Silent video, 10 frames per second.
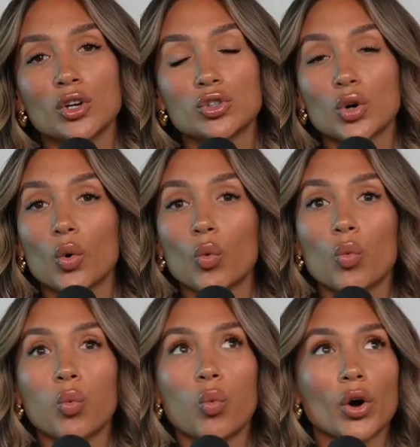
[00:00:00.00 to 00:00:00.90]
So
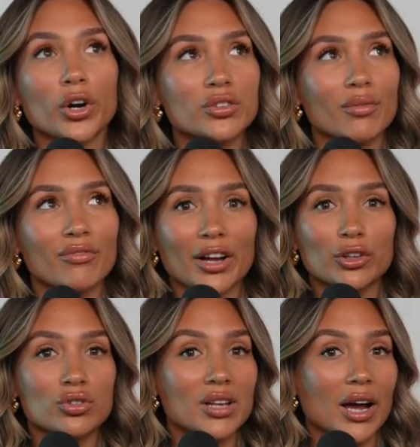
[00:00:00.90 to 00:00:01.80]
what are some
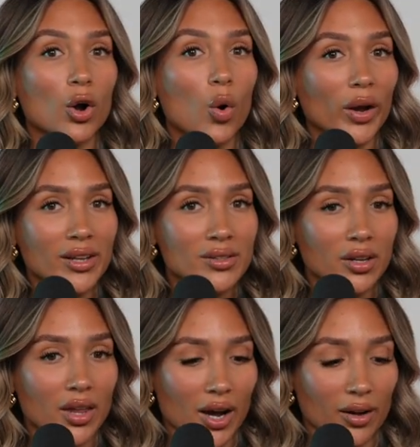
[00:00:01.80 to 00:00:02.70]
factors that go into
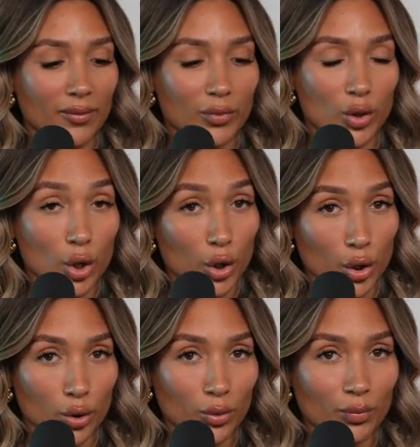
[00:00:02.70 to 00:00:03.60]
that? The
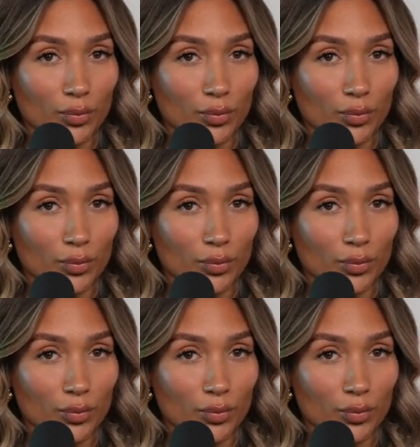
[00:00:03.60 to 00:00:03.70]
curl,